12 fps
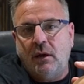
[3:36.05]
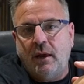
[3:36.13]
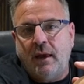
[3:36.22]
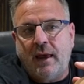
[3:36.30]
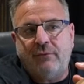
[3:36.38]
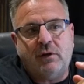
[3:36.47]

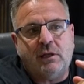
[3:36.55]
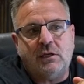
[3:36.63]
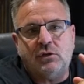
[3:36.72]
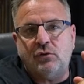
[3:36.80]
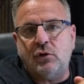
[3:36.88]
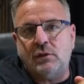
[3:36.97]

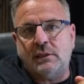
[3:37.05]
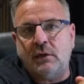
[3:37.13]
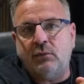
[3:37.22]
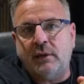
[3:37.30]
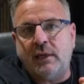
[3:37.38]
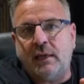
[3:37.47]
Everything's usually
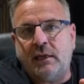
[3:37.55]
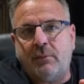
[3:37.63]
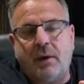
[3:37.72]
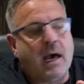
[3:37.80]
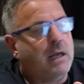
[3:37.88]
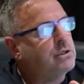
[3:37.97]
within the
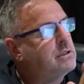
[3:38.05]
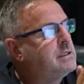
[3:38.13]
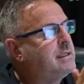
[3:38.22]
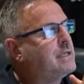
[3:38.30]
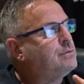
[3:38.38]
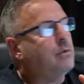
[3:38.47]
margins, and
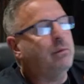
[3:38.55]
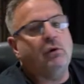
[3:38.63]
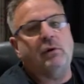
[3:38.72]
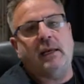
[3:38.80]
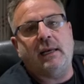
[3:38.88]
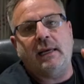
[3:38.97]
that's what we're
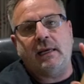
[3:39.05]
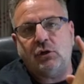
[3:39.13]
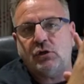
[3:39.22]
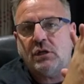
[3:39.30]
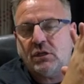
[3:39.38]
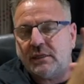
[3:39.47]
looking at here,
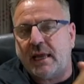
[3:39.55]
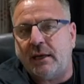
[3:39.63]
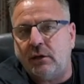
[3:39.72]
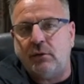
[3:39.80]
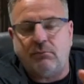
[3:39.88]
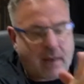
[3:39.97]
just a
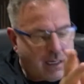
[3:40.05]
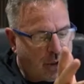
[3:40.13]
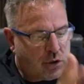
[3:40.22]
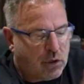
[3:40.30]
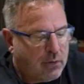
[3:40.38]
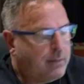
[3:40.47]
standard
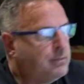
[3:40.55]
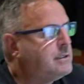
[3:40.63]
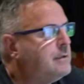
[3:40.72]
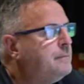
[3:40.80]
manuscript.